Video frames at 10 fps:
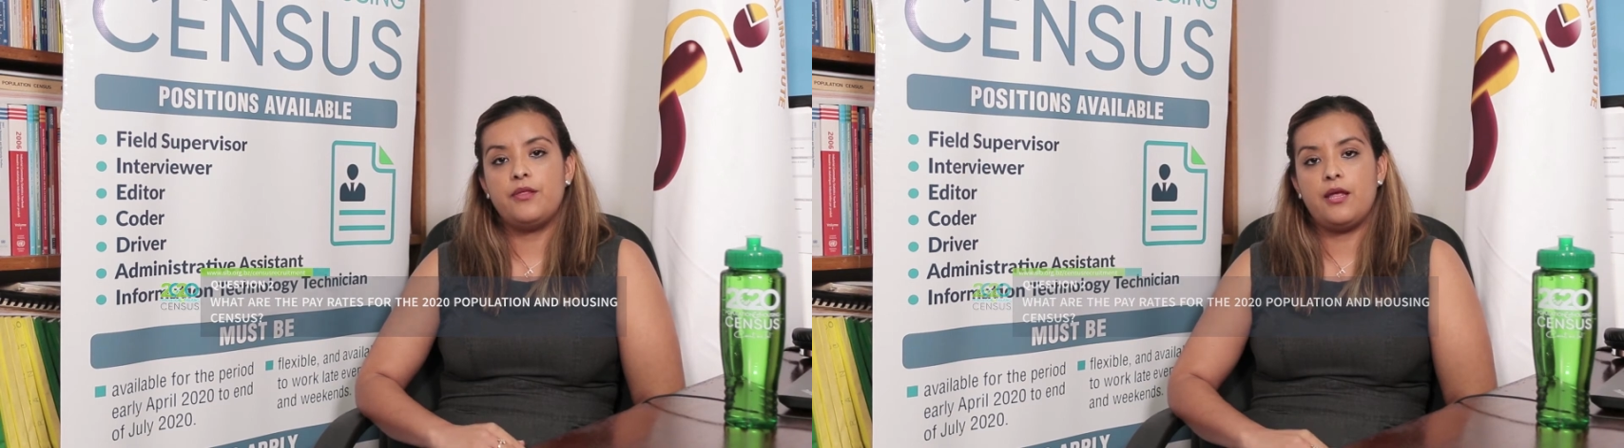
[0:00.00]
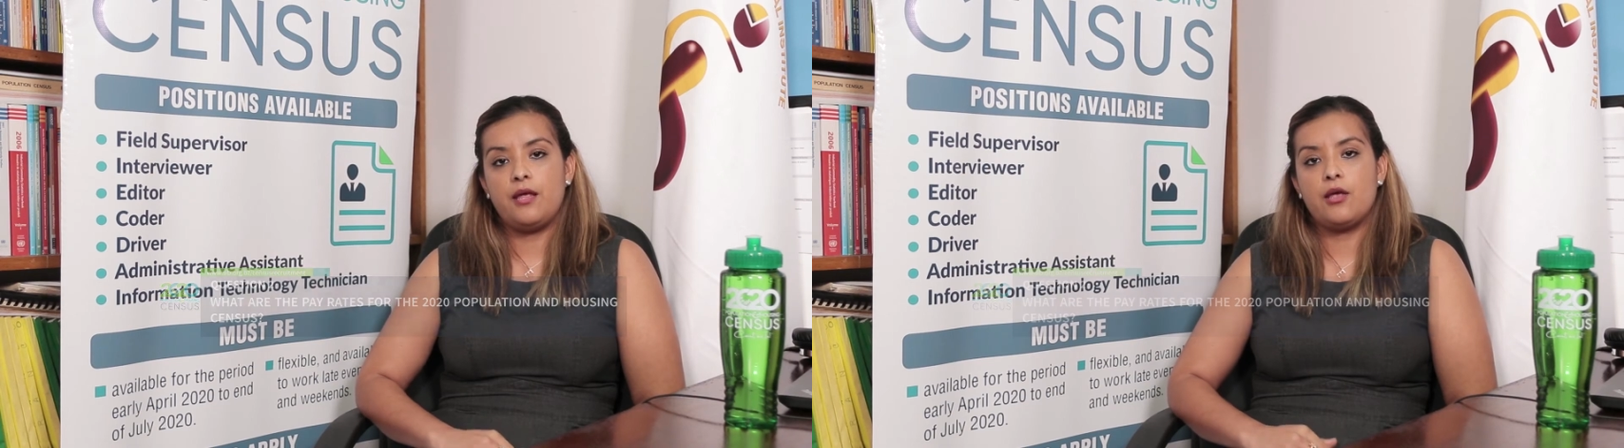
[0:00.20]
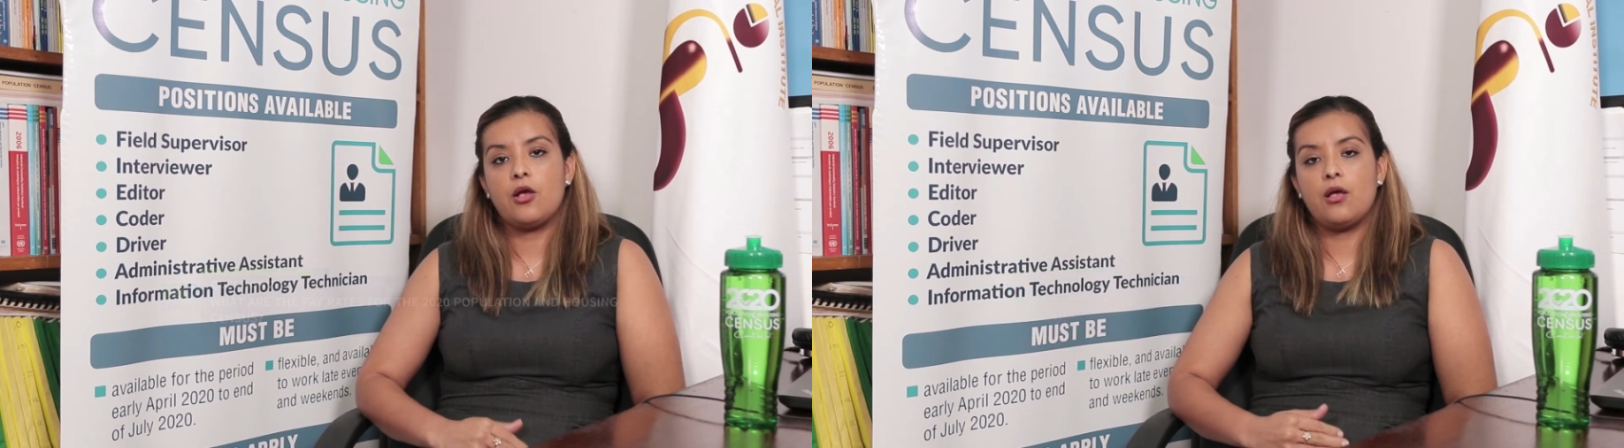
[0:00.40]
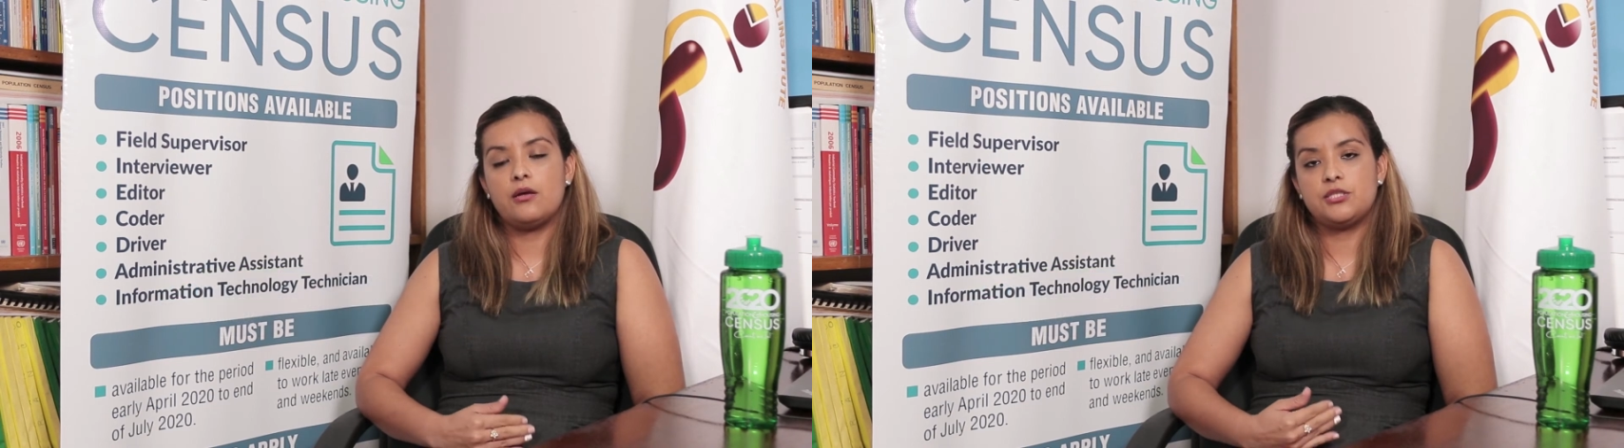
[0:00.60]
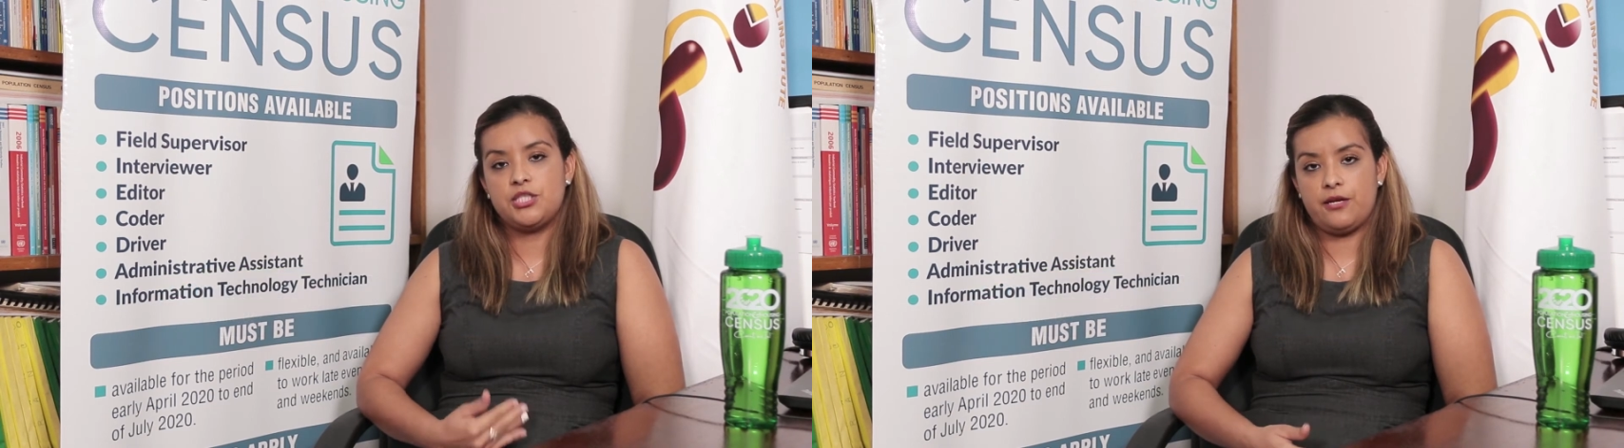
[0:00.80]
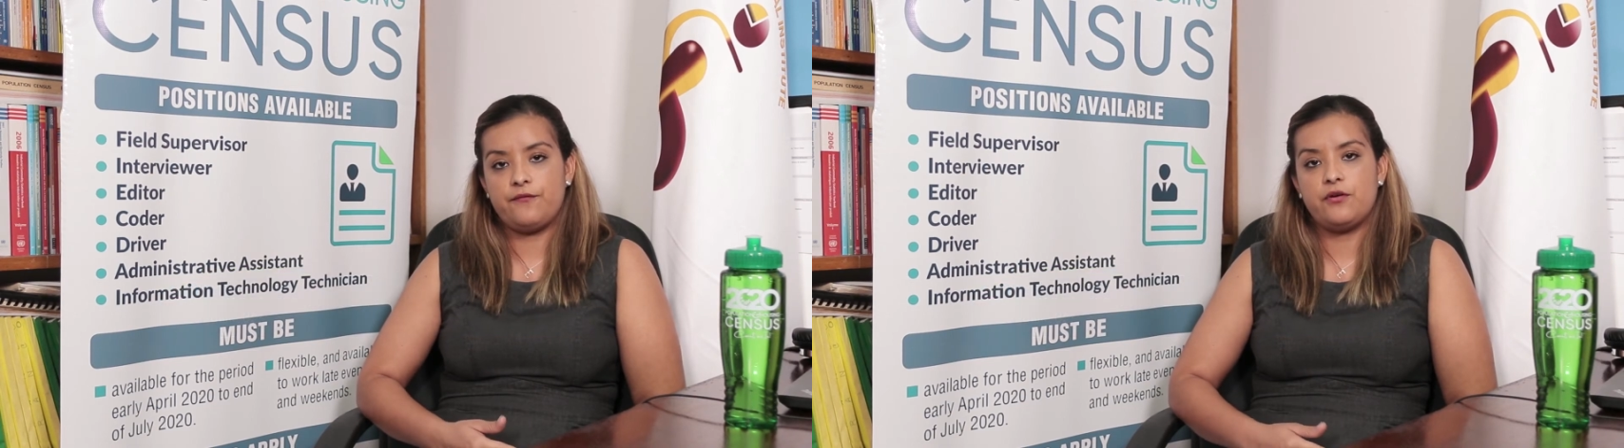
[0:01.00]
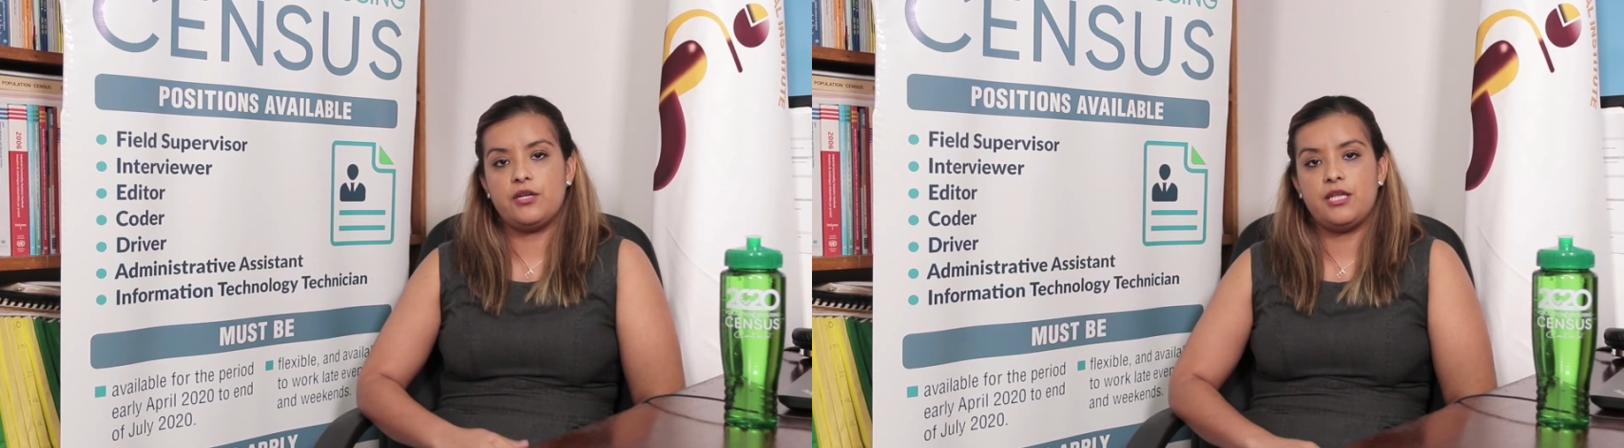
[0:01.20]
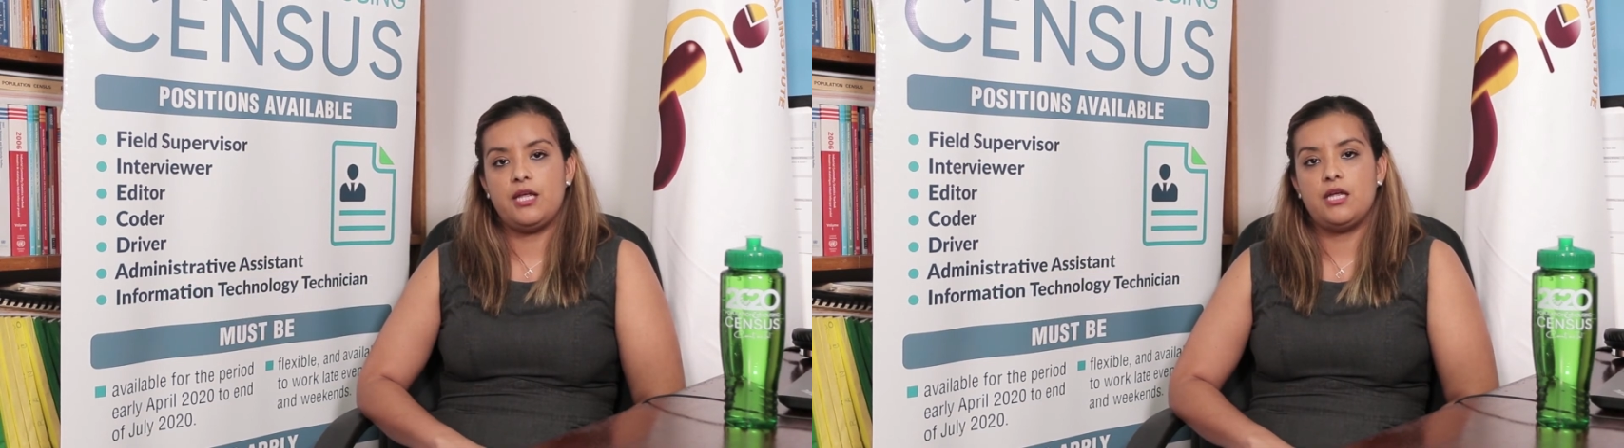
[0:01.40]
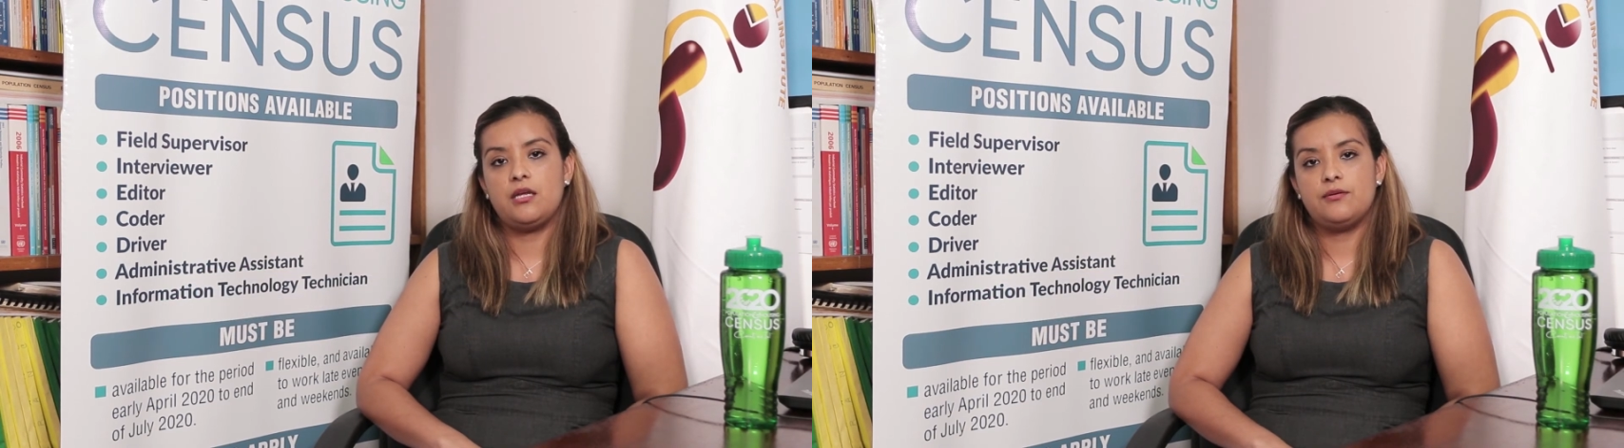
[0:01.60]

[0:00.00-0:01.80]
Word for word: they check for the day.